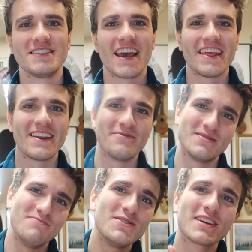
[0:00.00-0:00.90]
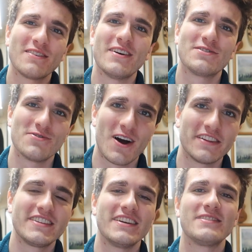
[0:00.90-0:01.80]
to say that it was music, adventure,
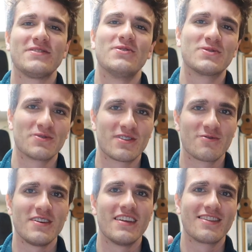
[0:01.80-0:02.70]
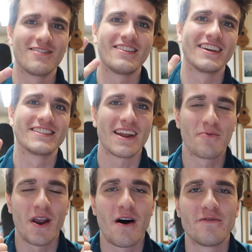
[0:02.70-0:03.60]
nonsense. Those were the three things that
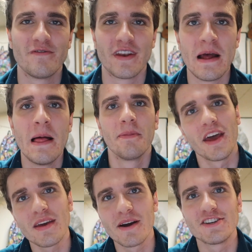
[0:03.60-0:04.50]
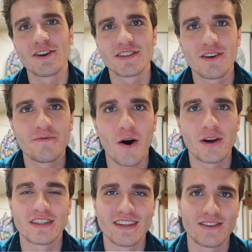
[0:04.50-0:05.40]
I went off of. And I think my channel still
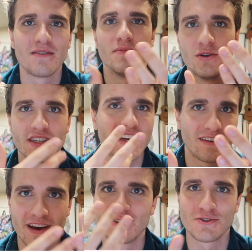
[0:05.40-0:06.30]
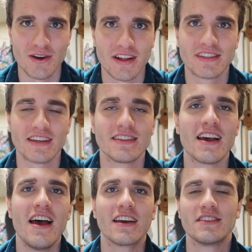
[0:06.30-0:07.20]
focuses on music, adventure,
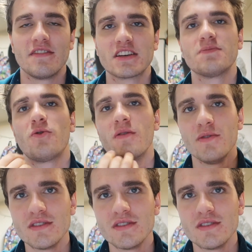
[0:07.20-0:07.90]
nonsense, because I've explored